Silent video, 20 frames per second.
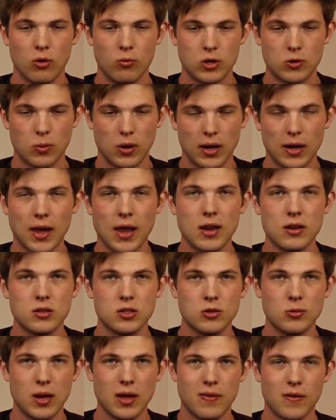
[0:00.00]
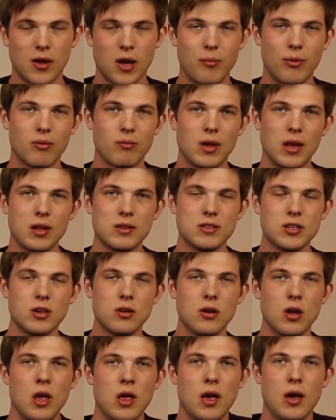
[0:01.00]
which we're going to get into in the coming minutes
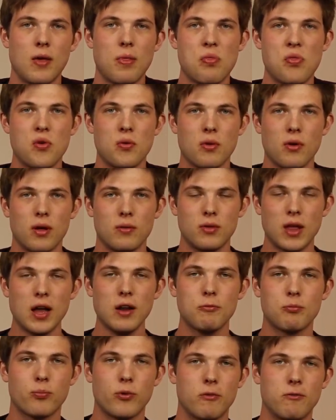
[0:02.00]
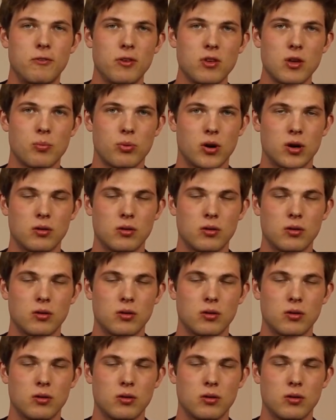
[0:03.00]
here, a lot of affiliate